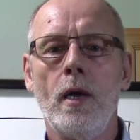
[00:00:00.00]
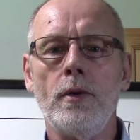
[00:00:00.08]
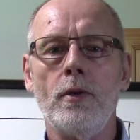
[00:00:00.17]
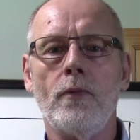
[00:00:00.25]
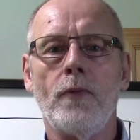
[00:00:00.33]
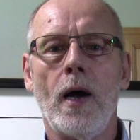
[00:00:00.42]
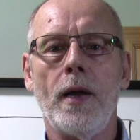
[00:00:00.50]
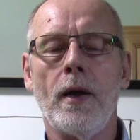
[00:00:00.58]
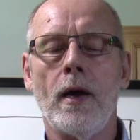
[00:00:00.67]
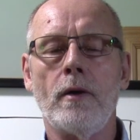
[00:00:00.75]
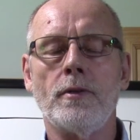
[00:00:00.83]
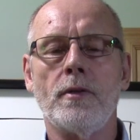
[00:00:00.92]
You'll find
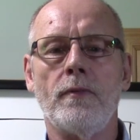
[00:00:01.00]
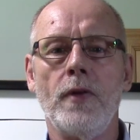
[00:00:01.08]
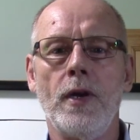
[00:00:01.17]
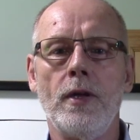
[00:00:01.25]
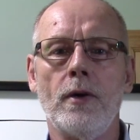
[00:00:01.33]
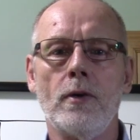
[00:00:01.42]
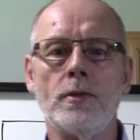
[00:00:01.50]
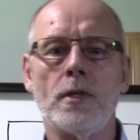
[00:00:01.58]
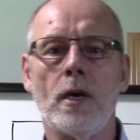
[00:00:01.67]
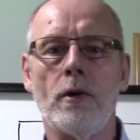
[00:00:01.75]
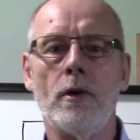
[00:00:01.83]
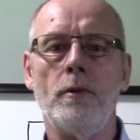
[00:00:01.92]
hundreds of videos
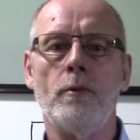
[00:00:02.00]
that are,